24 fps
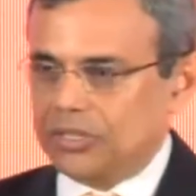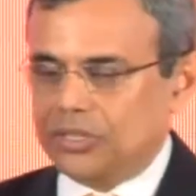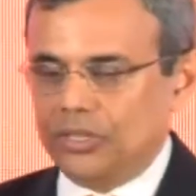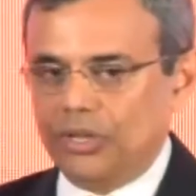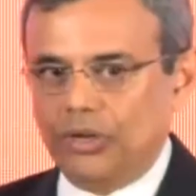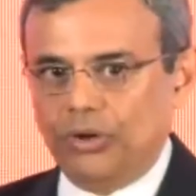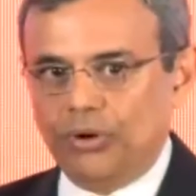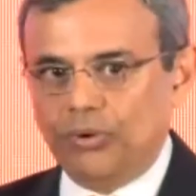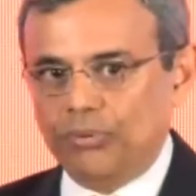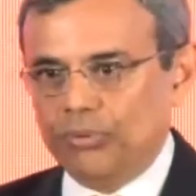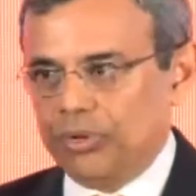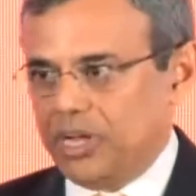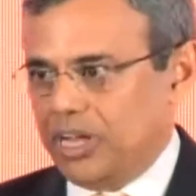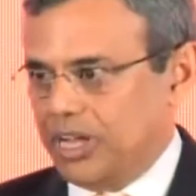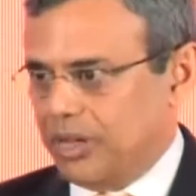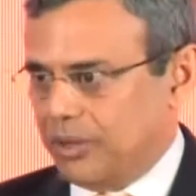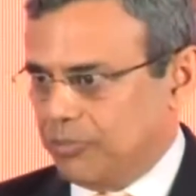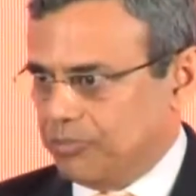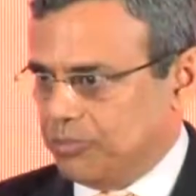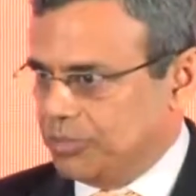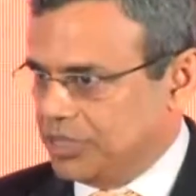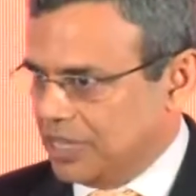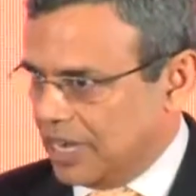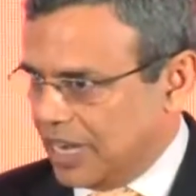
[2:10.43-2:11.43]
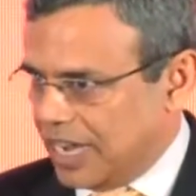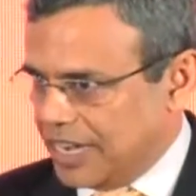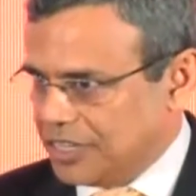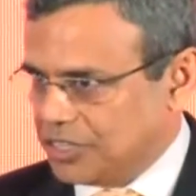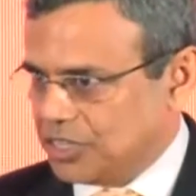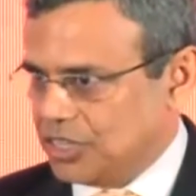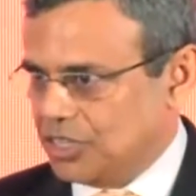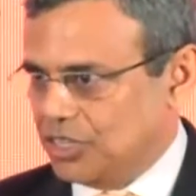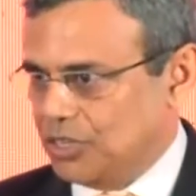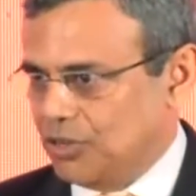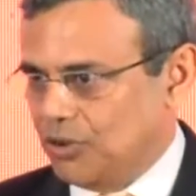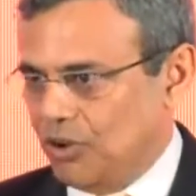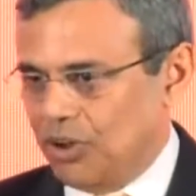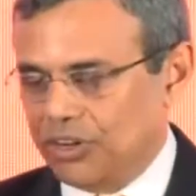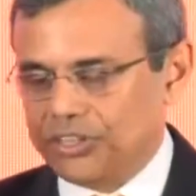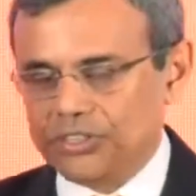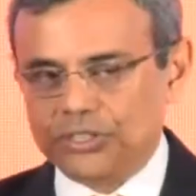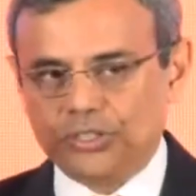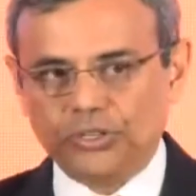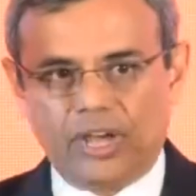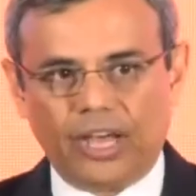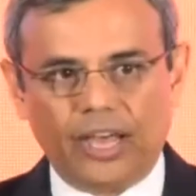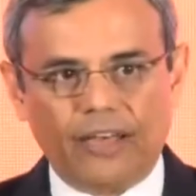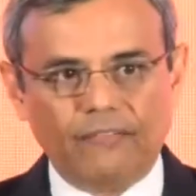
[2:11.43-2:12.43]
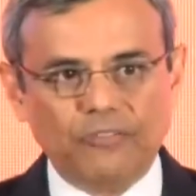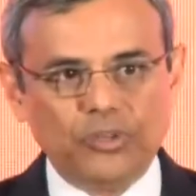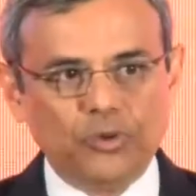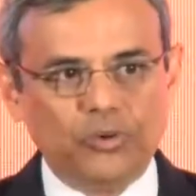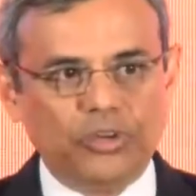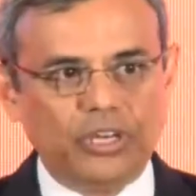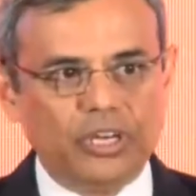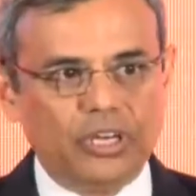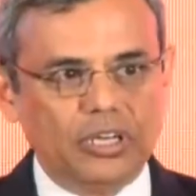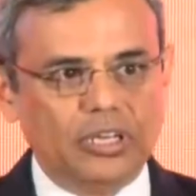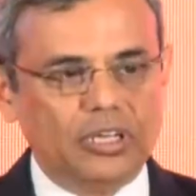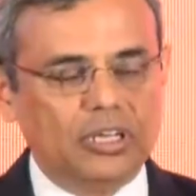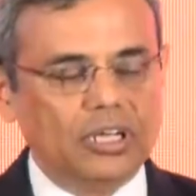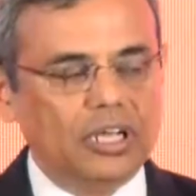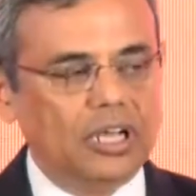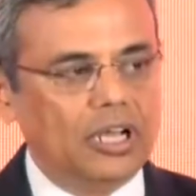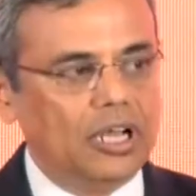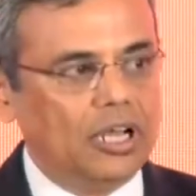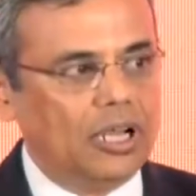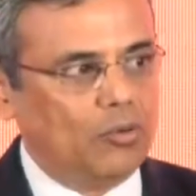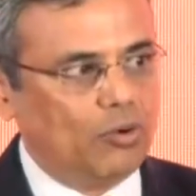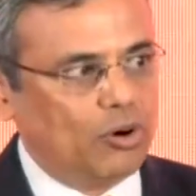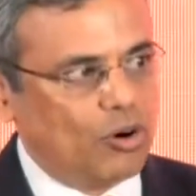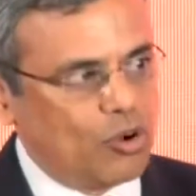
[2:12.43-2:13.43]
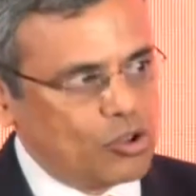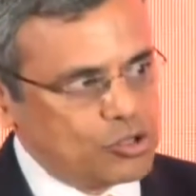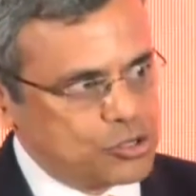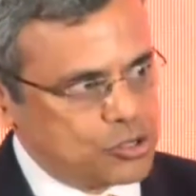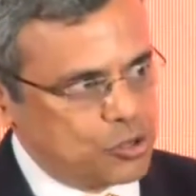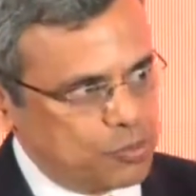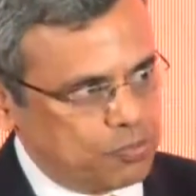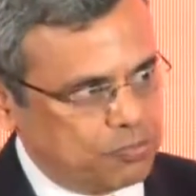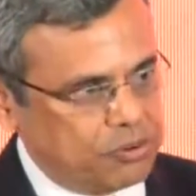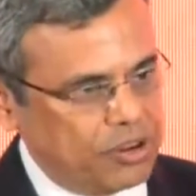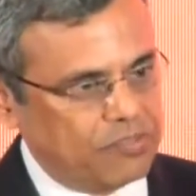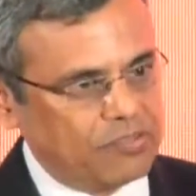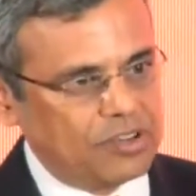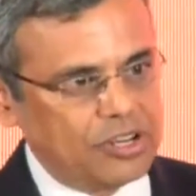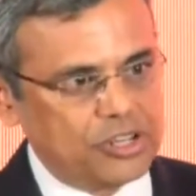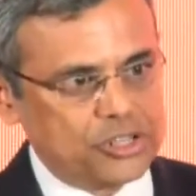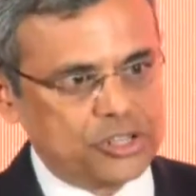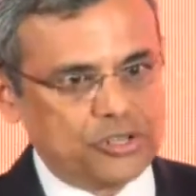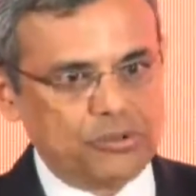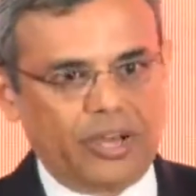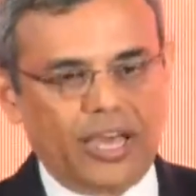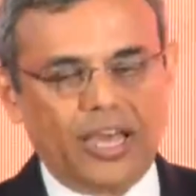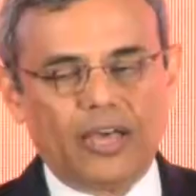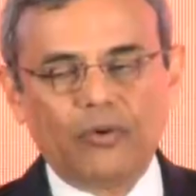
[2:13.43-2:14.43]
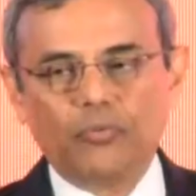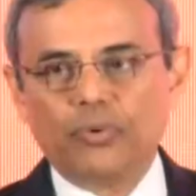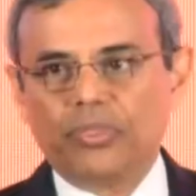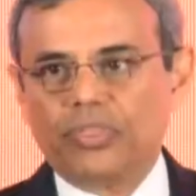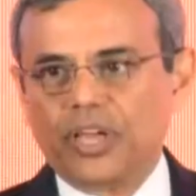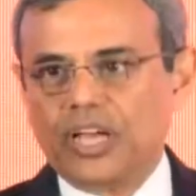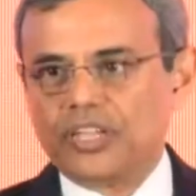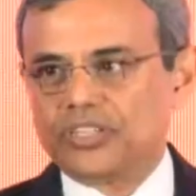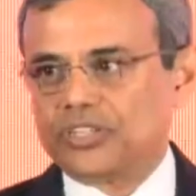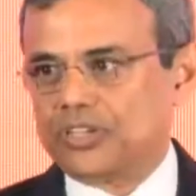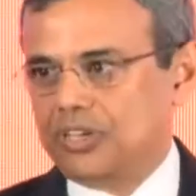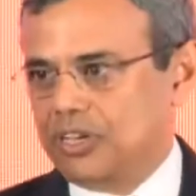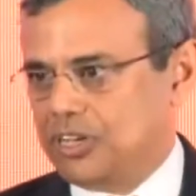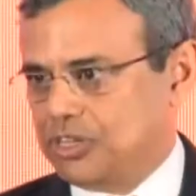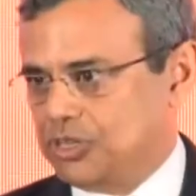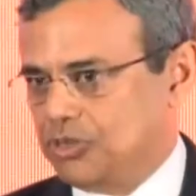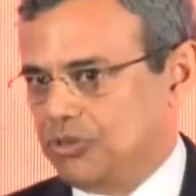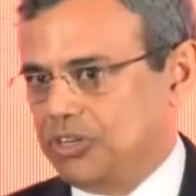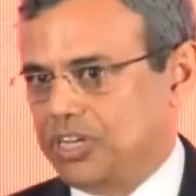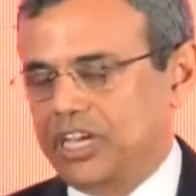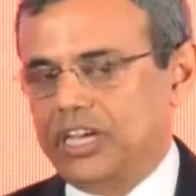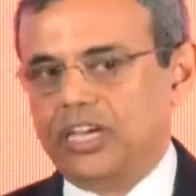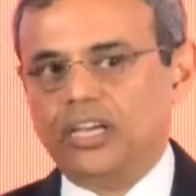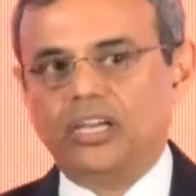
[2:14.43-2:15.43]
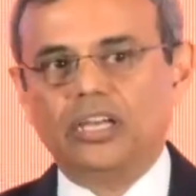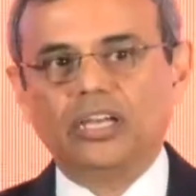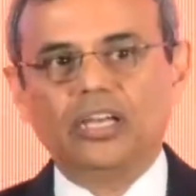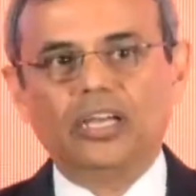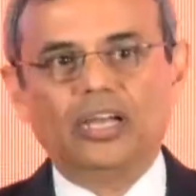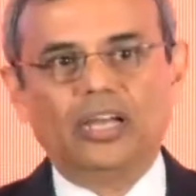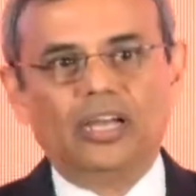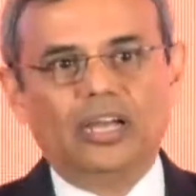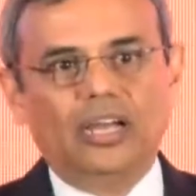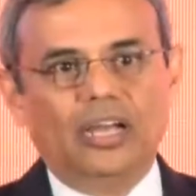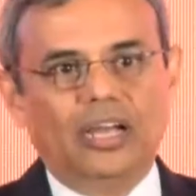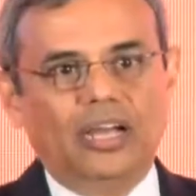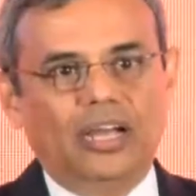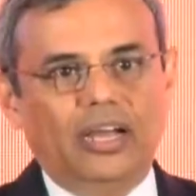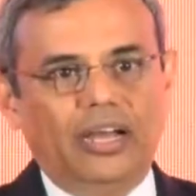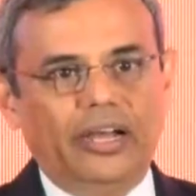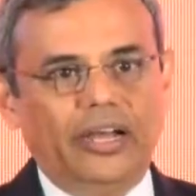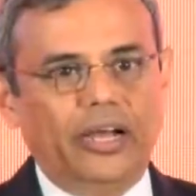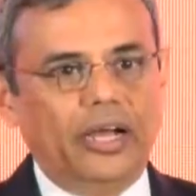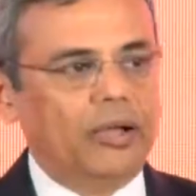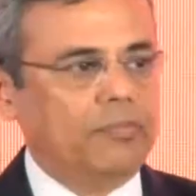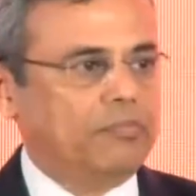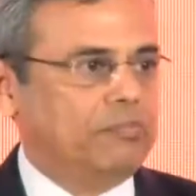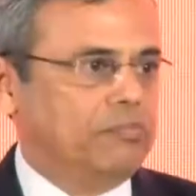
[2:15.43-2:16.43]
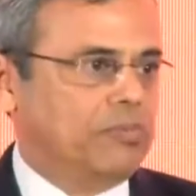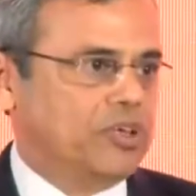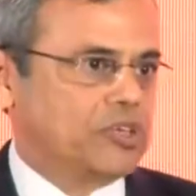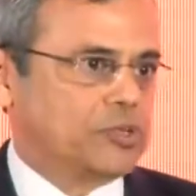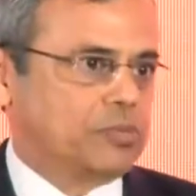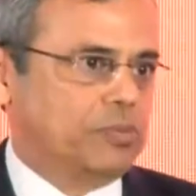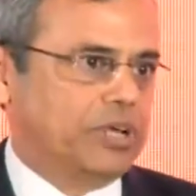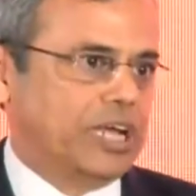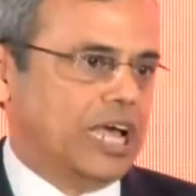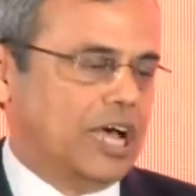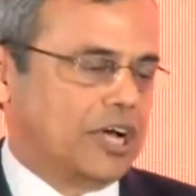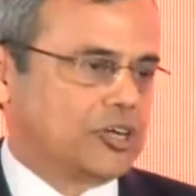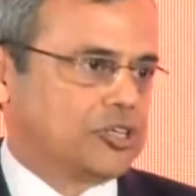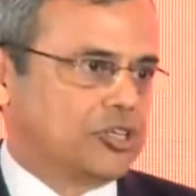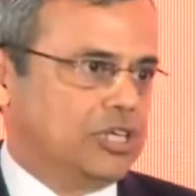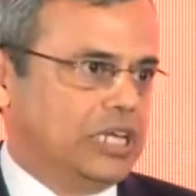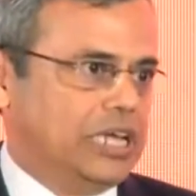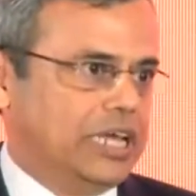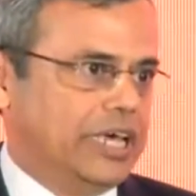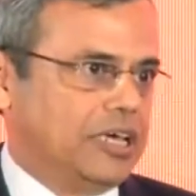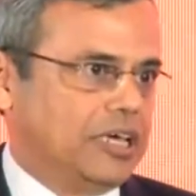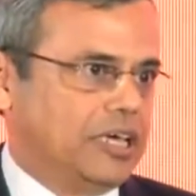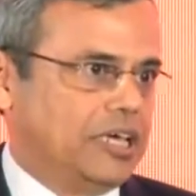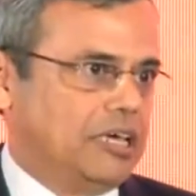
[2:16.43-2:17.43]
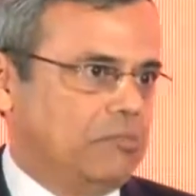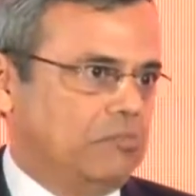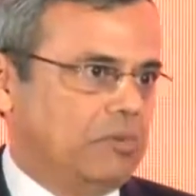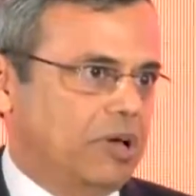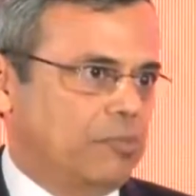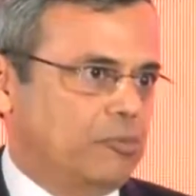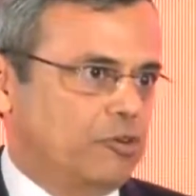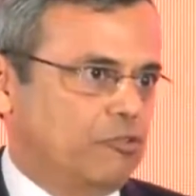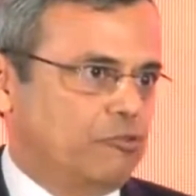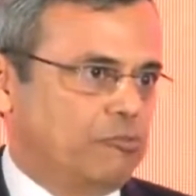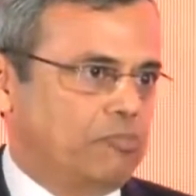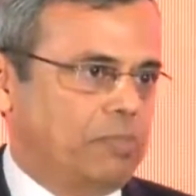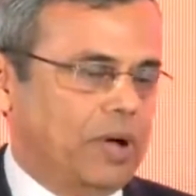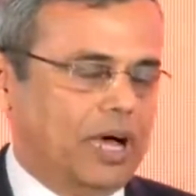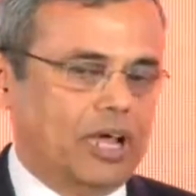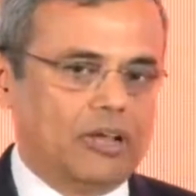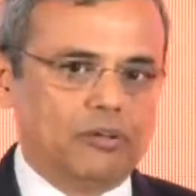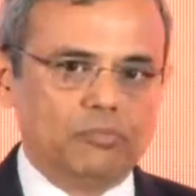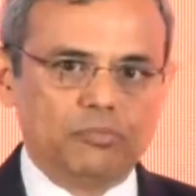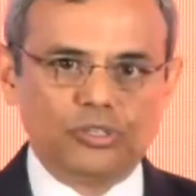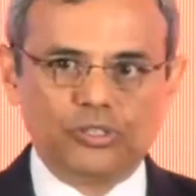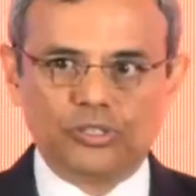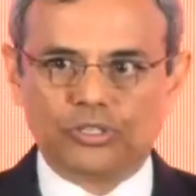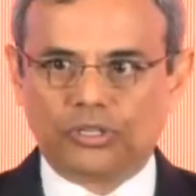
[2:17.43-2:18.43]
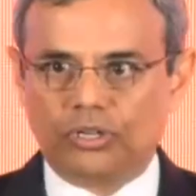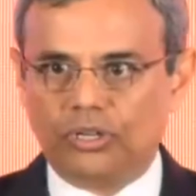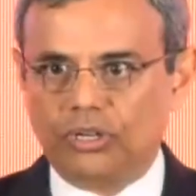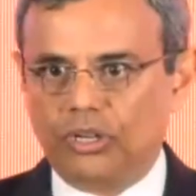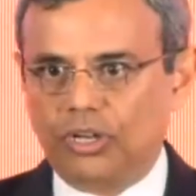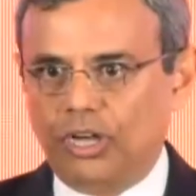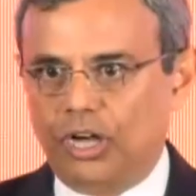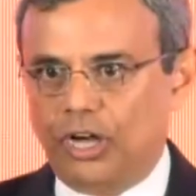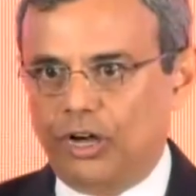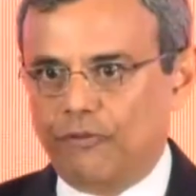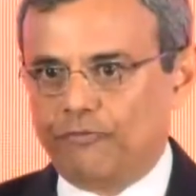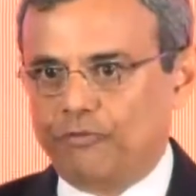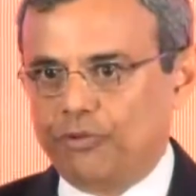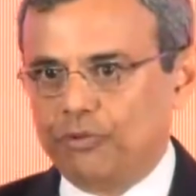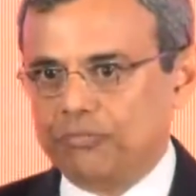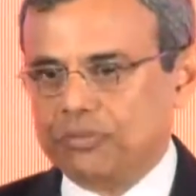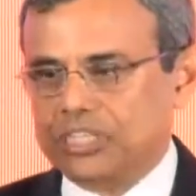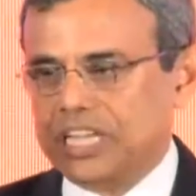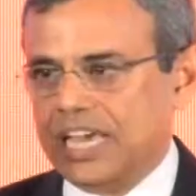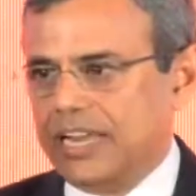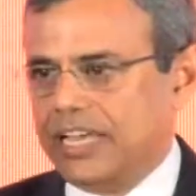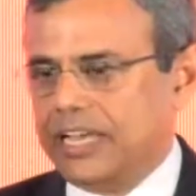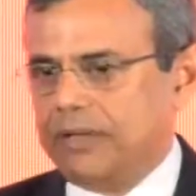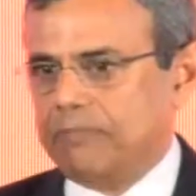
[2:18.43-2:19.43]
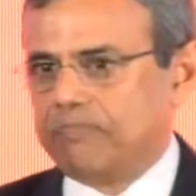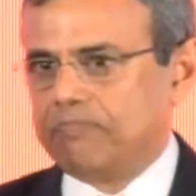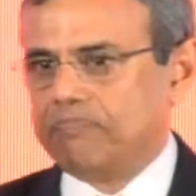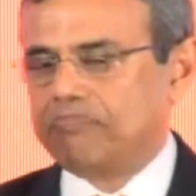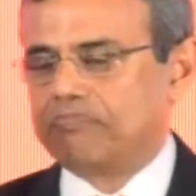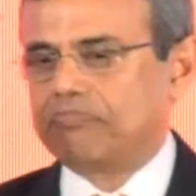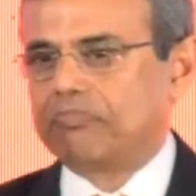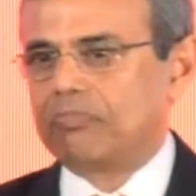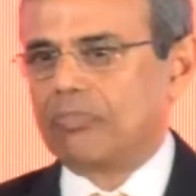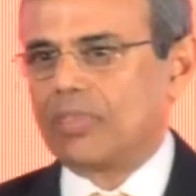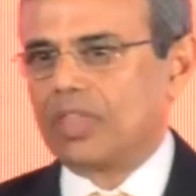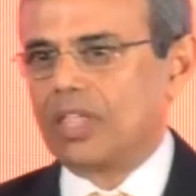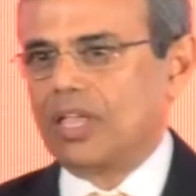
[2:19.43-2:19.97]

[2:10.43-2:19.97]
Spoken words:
So, delighted and honored to have you here. We're also privileged to have with us here today Ms. Manachi Leahy, Member of Parliament from Delhi.